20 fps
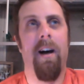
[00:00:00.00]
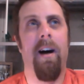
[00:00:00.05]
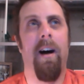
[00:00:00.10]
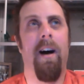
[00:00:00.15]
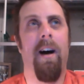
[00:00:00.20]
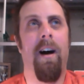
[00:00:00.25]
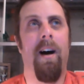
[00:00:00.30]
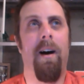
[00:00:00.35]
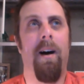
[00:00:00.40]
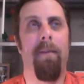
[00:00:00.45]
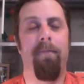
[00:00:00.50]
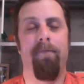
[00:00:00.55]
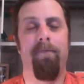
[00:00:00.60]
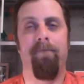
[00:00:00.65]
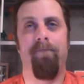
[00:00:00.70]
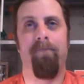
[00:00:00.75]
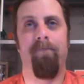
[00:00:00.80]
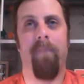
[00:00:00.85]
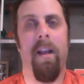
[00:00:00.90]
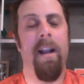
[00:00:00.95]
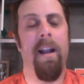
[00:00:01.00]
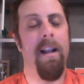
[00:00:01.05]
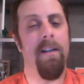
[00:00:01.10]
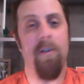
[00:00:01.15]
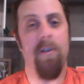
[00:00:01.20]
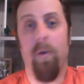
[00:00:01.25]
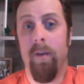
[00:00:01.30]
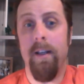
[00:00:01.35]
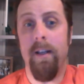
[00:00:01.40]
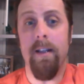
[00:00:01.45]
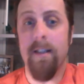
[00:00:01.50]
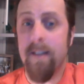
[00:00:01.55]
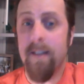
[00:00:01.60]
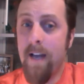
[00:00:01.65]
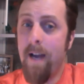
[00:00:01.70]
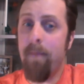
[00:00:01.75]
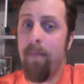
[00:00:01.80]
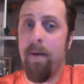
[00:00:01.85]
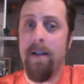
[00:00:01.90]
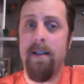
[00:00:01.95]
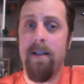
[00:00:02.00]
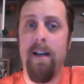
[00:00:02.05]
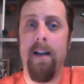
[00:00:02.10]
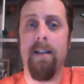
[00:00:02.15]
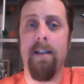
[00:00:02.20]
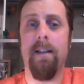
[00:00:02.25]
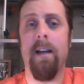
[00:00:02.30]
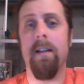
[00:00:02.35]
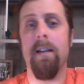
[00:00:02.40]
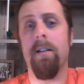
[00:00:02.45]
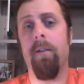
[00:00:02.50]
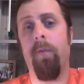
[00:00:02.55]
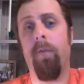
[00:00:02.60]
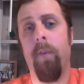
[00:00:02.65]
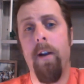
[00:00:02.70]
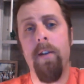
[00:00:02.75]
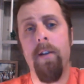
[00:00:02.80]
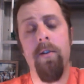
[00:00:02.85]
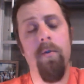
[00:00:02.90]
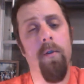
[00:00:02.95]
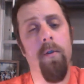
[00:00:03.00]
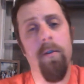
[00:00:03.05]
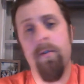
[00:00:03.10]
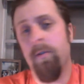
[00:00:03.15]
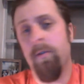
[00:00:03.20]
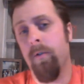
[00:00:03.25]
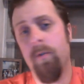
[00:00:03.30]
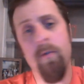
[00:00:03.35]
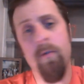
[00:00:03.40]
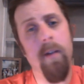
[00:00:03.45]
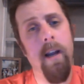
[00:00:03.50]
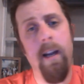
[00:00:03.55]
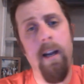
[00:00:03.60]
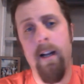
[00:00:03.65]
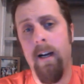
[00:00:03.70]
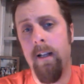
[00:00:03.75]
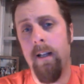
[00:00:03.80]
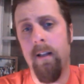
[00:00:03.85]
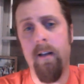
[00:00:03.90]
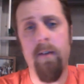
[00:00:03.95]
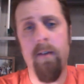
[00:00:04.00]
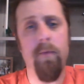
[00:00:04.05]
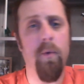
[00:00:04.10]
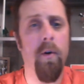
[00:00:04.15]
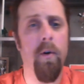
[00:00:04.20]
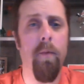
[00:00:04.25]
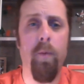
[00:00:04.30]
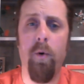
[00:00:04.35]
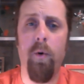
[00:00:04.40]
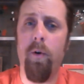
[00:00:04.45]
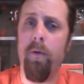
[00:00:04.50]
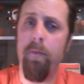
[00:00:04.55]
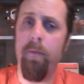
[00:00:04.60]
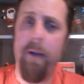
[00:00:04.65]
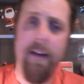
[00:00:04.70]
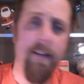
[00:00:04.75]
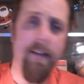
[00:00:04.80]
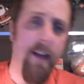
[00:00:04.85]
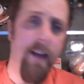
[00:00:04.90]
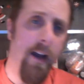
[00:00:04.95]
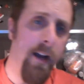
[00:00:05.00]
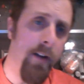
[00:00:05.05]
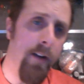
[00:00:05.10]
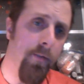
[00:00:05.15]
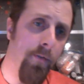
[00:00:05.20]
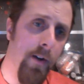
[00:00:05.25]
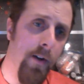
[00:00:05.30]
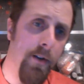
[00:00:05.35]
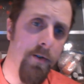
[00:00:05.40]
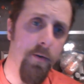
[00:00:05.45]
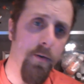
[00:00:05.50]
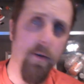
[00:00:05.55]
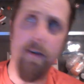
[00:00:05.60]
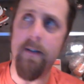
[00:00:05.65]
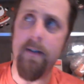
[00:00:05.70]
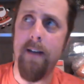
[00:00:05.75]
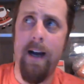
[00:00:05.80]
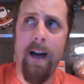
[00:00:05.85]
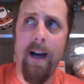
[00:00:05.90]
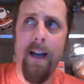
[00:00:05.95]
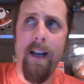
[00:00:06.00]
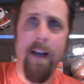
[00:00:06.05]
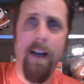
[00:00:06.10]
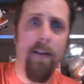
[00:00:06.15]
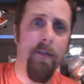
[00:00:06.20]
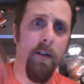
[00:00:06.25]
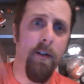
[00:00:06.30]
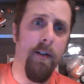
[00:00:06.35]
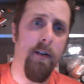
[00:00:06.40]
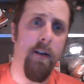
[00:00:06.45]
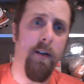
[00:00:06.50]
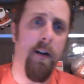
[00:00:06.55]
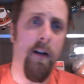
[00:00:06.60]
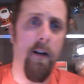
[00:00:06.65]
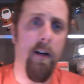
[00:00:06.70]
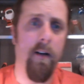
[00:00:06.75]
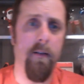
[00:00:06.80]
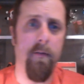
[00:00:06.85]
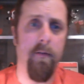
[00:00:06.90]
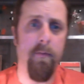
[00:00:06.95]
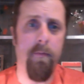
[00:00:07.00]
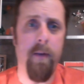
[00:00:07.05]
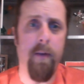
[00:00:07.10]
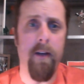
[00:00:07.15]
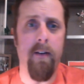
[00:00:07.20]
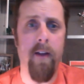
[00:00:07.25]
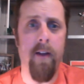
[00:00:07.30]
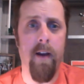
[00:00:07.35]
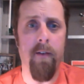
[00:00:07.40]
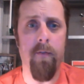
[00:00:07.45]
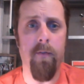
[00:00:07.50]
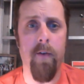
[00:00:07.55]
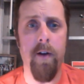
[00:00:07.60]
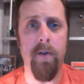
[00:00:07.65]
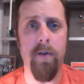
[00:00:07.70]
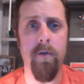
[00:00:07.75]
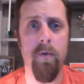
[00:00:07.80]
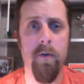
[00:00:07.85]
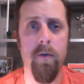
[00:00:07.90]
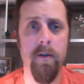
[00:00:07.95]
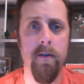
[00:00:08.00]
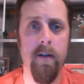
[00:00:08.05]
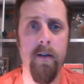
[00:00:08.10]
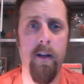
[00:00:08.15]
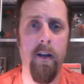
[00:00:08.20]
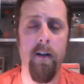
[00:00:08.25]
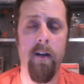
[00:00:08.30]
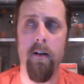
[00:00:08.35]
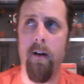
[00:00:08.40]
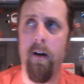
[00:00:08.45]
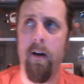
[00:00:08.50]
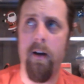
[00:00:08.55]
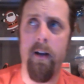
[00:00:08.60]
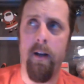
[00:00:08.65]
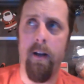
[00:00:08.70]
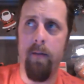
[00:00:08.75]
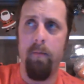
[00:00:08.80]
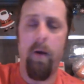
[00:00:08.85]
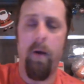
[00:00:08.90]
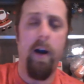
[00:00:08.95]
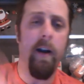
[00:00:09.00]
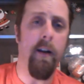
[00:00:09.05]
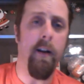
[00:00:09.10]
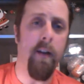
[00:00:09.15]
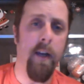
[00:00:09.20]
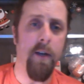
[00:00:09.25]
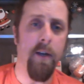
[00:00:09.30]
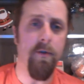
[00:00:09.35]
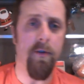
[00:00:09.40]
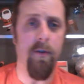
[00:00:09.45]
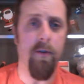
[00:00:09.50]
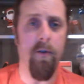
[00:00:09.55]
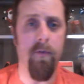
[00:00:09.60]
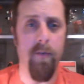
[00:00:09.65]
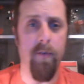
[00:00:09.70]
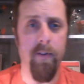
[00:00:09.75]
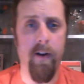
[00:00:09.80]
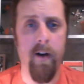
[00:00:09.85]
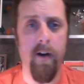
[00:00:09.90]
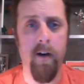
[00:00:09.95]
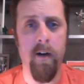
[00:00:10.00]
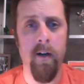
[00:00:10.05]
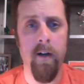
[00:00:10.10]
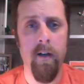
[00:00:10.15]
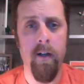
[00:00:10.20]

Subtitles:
And it's only the side-by-sides, guys. The French doors are great. I love Whirlpool Maytag French doors. I have a Maytag French door sitting in my kitchen over there.